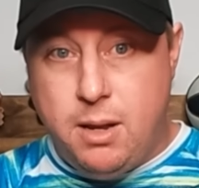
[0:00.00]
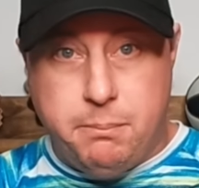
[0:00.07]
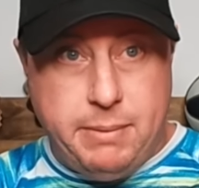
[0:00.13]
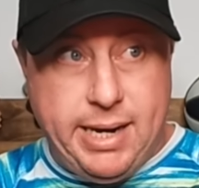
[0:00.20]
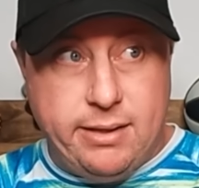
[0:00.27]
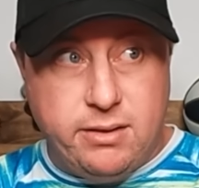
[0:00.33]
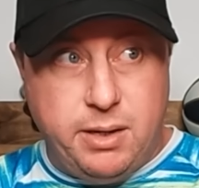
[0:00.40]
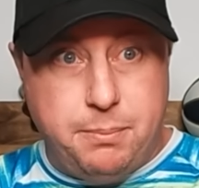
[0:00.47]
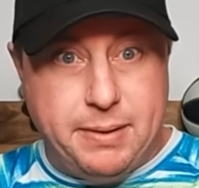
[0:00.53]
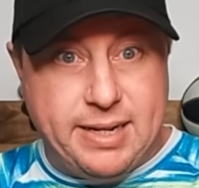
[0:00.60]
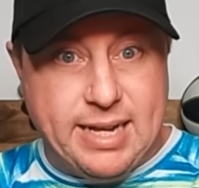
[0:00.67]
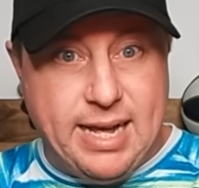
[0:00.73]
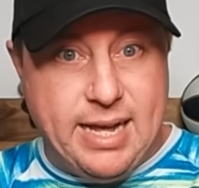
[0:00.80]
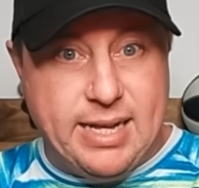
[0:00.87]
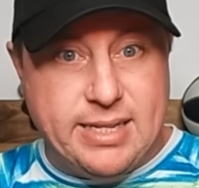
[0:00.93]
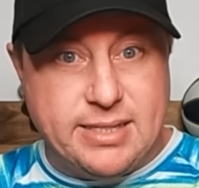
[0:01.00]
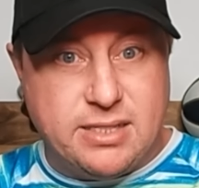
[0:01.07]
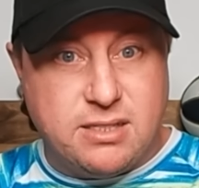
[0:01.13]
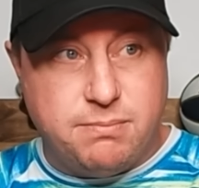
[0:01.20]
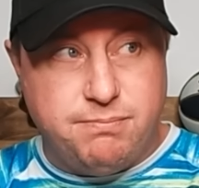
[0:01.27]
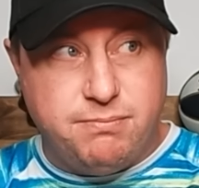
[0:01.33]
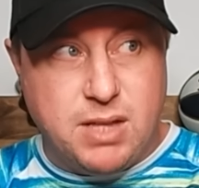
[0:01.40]
mainly
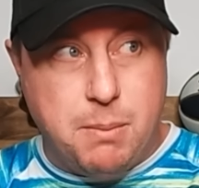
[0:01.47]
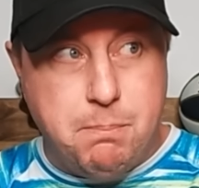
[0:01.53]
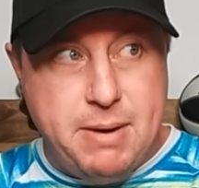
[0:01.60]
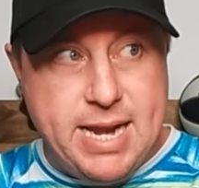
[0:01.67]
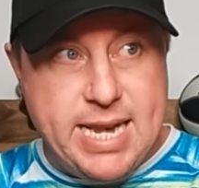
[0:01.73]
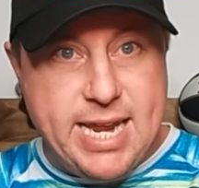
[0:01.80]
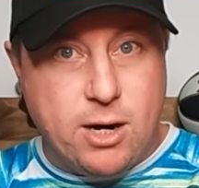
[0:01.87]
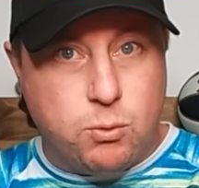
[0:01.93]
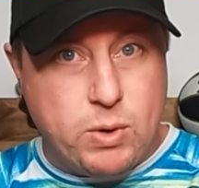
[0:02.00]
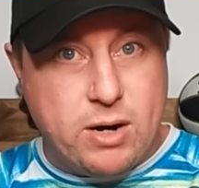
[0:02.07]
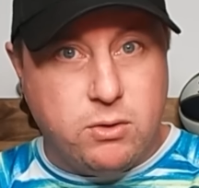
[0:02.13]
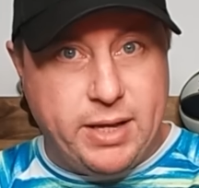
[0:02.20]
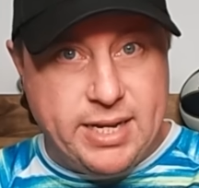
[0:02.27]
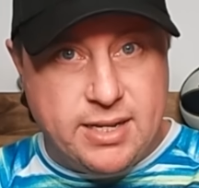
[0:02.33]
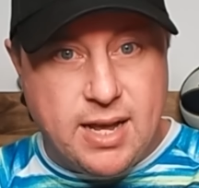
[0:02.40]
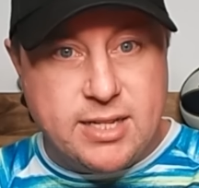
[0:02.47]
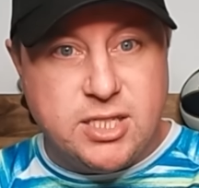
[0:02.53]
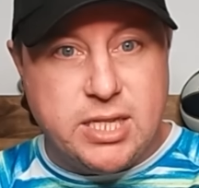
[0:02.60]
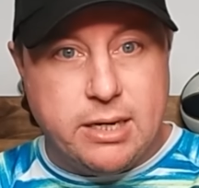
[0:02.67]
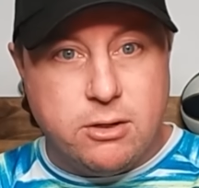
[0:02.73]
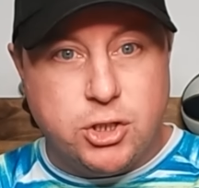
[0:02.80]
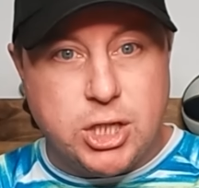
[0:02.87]
because the media rarely does
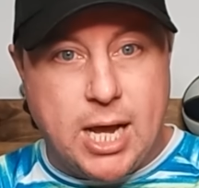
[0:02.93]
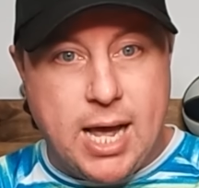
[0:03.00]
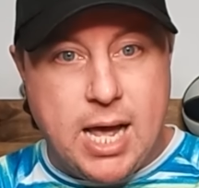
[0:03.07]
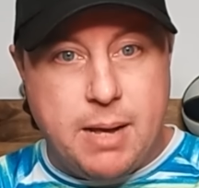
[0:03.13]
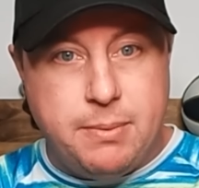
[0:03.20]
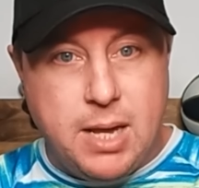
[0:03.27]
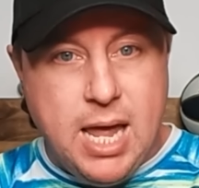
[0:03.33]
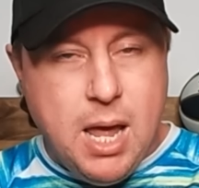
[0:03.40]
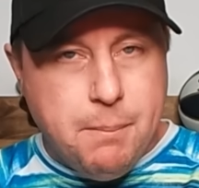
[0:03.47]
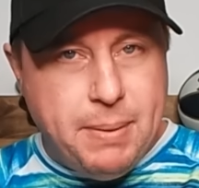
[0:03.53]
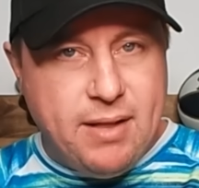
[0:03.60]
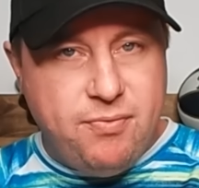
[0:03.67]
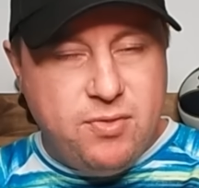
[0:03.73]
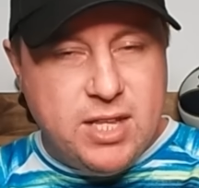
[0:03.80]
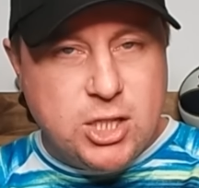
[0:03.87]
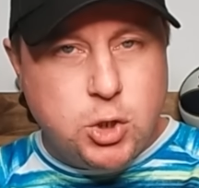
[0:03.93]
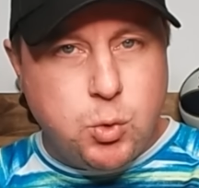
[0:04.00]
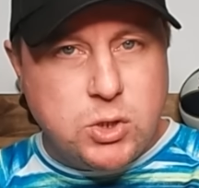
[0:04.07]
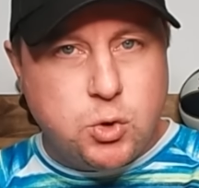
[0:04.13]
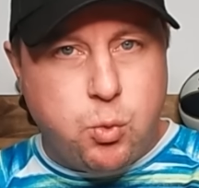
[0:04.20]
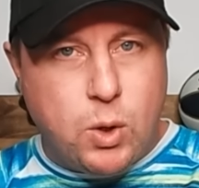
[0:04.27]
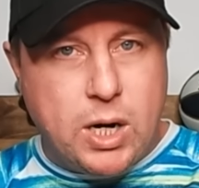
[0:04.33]
their job, but this
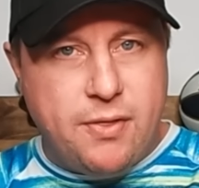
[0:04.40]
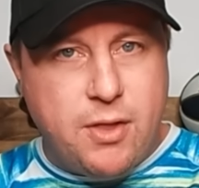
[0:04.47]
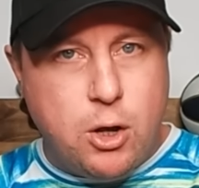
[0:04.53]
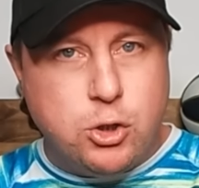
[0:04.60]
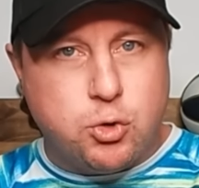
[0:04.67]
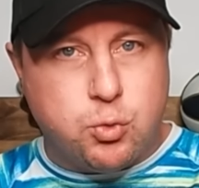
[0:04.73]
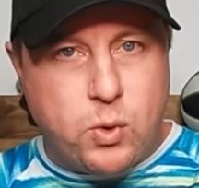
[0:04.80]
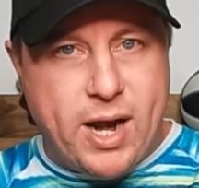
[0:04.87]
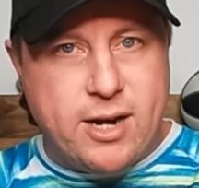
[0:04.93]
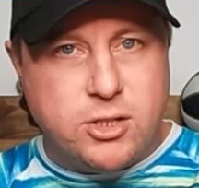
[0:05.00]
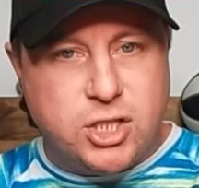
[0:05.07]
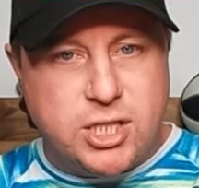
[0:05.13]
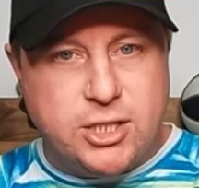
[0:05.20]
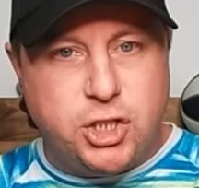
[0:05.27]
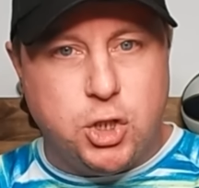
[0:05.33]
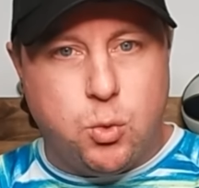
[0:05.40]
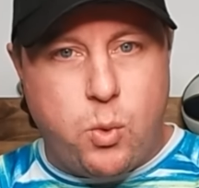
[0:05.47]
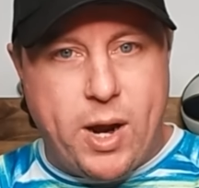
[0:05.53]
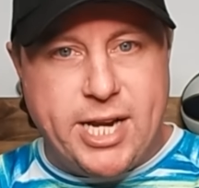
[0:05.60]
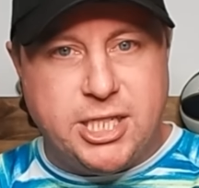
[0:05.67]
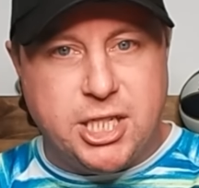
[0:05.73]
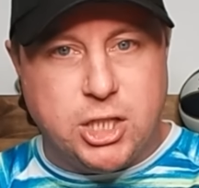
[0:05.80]
was one of those rare
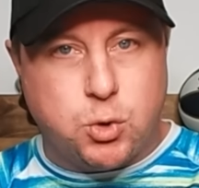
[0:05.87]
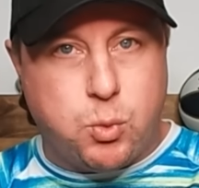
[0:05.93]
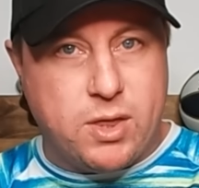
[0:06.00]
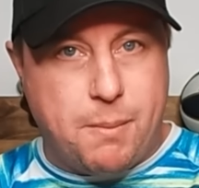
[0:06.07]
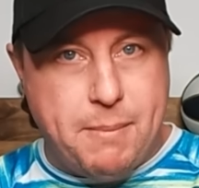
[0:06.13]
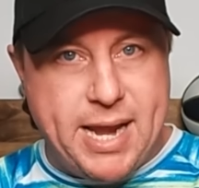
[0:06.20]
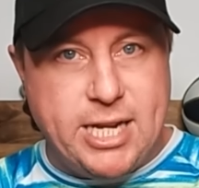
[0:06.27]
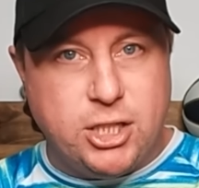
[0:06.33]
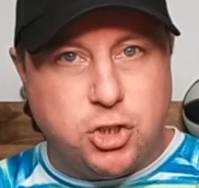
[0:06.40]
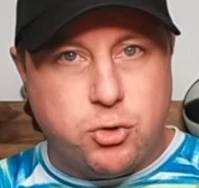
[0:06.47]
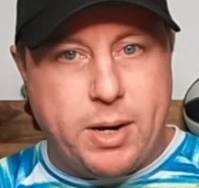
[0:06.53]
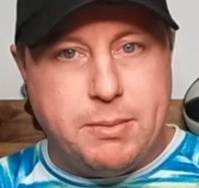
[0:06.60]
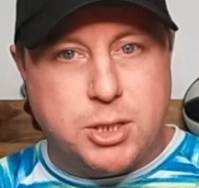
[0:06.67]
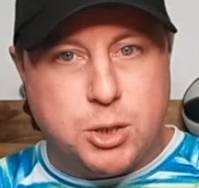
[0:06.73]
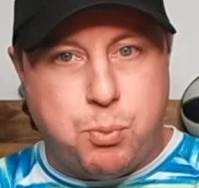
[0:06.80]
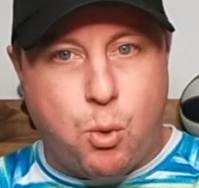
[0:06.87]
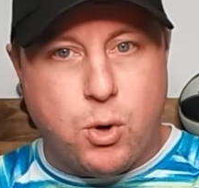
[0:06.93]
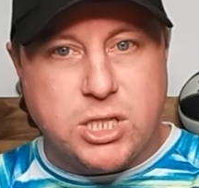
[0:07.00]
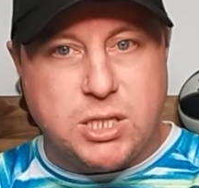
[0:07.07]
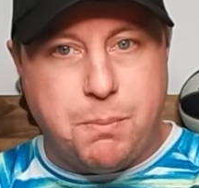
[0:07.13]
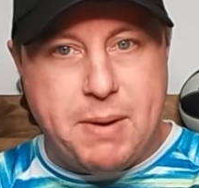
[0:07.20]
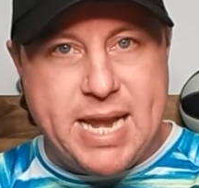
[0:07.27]
situations where the mainstream
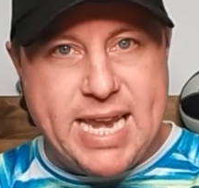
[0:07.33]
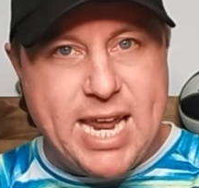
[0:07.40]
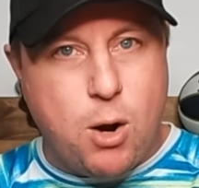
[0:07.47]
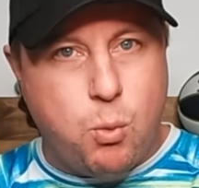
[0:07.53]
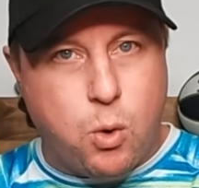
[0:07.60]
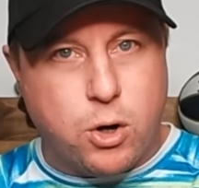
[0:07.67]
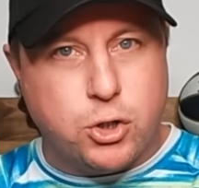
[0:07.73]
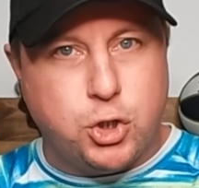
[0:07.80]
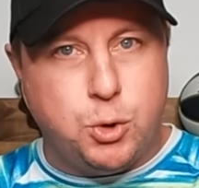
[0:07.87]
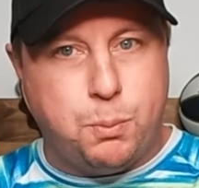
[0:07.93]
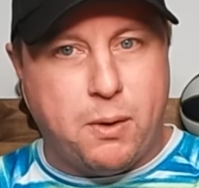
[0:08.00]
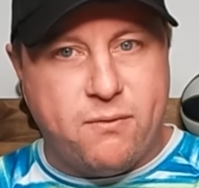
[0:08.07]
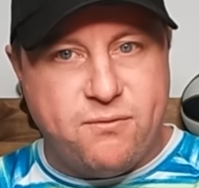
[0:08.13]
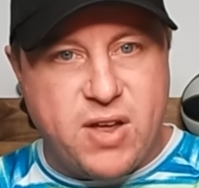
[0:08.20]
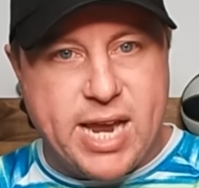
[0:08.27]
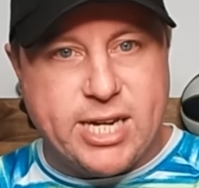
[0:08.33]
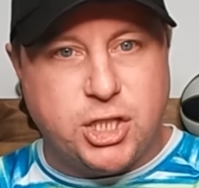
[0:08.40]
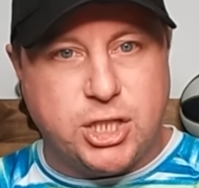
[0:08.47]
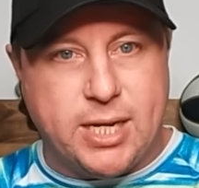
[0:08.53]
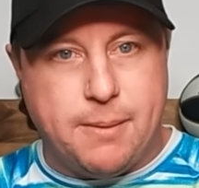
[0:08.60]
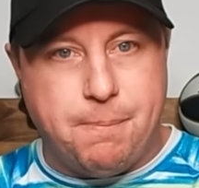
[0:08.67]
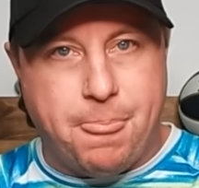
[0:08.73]
sports media worked to
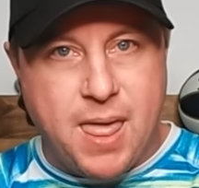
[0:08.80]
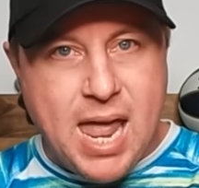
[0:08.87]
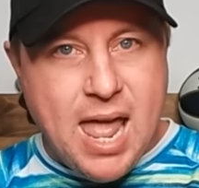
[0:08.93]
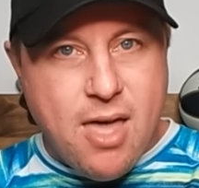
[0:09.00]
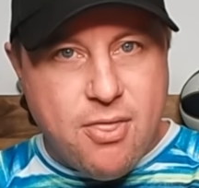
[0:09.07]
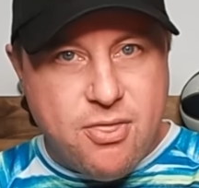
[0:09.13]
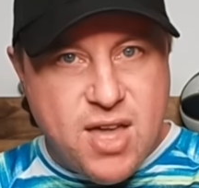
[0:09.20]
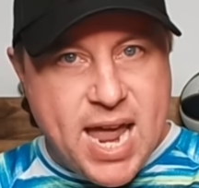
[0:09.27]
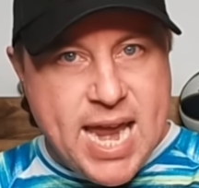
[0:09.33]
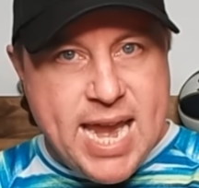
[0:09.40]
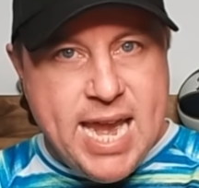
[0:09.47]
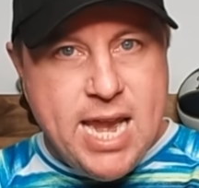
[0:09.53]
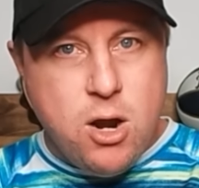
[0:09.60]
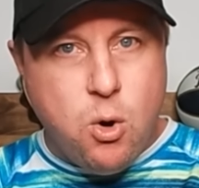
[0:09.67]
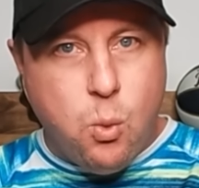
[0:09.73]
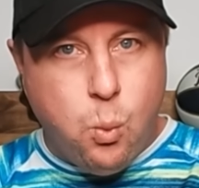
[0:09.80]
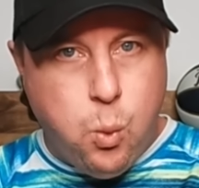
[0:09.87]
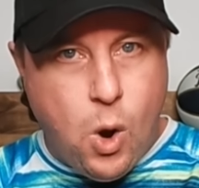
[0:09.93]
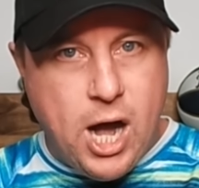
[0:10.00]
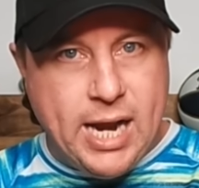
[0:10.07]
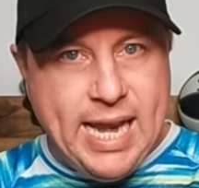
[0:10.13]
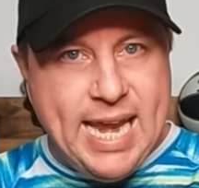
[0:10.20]
perfection. They
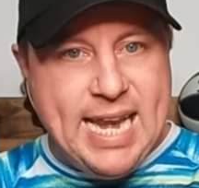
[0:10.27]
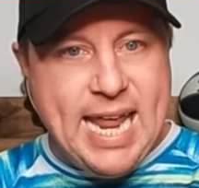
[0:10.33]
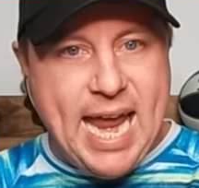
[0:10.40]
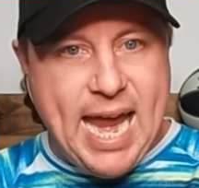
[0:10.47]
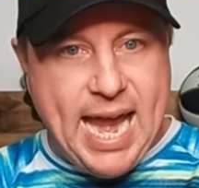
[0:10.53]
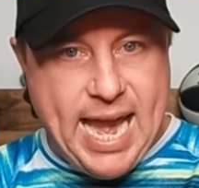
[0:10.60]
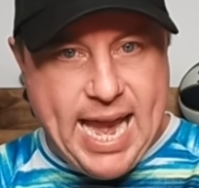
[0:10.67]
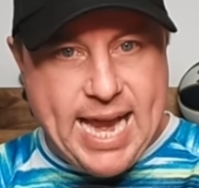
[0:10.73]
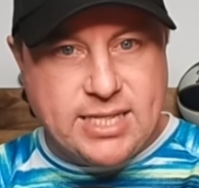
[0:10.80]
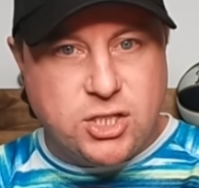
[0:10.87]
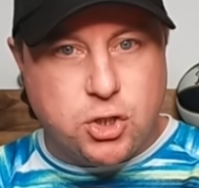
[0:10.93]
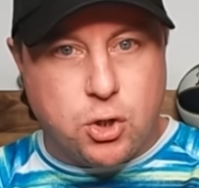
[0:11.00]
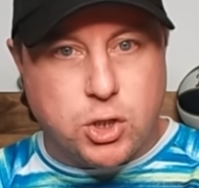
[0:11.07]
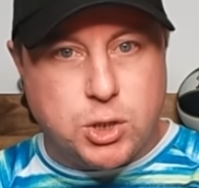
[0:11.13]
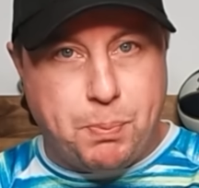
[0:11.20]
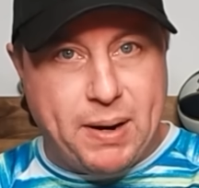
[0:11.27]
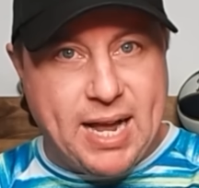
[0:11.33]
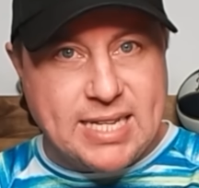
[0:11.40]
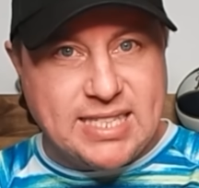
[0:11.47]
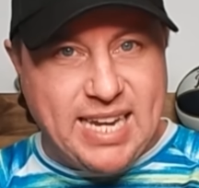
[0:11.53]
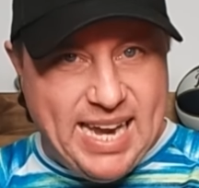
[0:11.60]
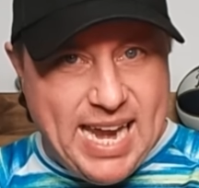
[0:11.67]
wanted answers
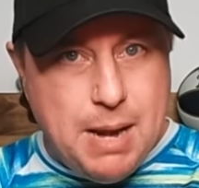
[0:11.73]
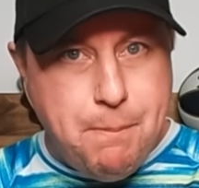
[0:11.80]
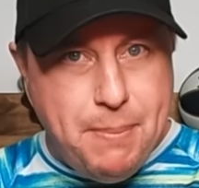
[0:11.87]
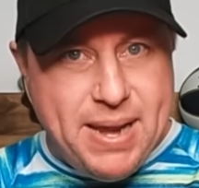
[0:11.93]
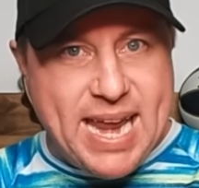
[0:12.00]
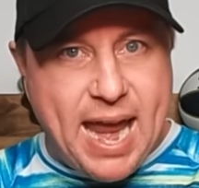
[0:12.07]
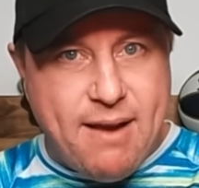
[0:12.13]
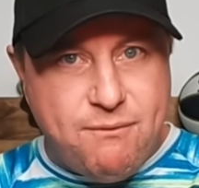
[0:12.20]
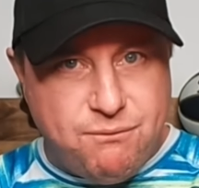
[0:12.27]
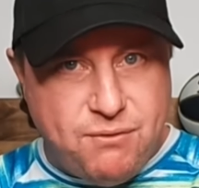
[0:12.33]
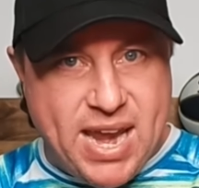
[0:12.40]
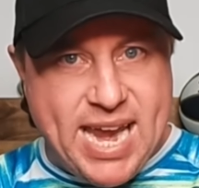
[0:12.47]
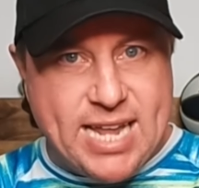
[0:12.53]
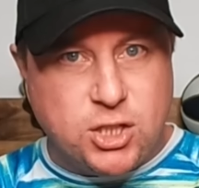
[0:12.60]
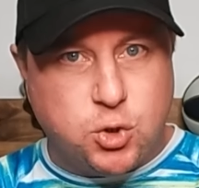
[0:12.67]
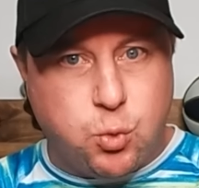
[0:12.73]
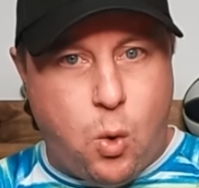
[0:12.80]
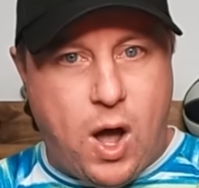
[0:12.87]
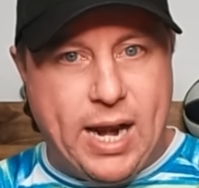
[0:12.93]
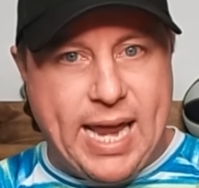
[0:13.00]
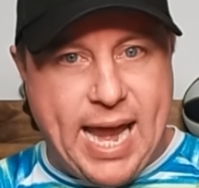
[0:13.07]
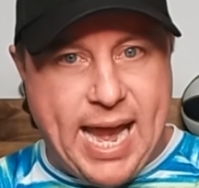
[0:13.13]
because NBA fans
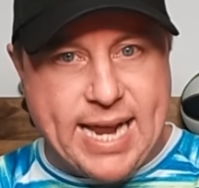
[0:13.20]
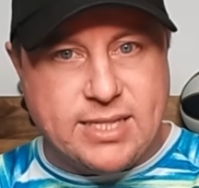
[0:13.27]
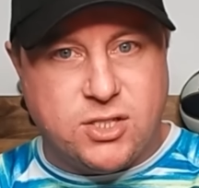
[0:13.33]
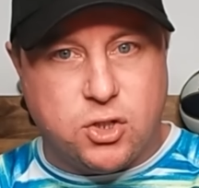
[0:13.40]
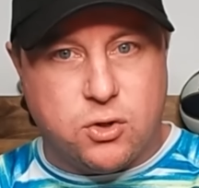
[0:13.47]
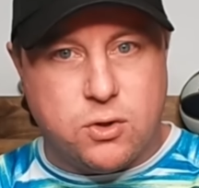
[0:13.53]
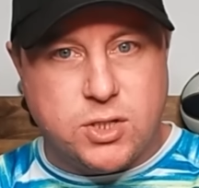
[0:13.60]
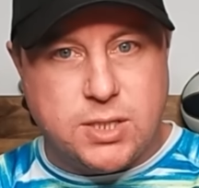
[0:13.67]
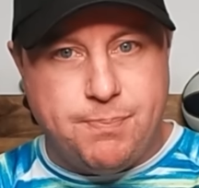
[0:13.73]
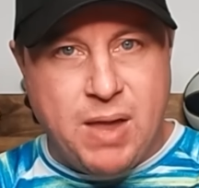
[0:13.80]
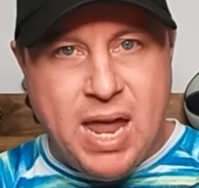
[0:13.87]
want answers.